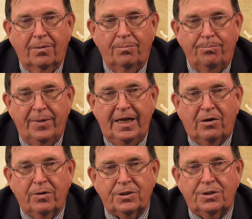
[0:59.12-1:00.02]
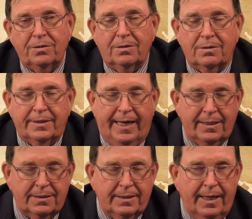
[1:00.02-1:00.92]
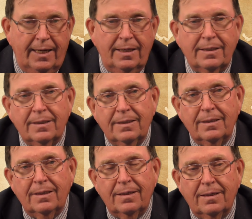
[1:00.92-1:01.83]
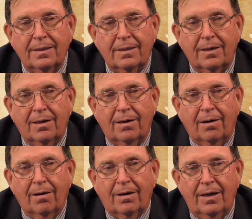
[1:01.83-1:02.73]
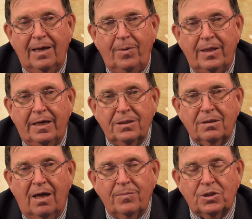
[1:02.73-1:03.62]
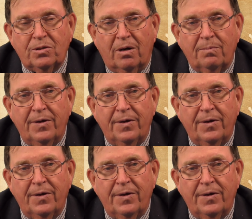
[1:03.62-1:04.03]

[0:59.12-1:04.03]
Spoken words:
Many Christians, sad to say, are claiming that Islam is started by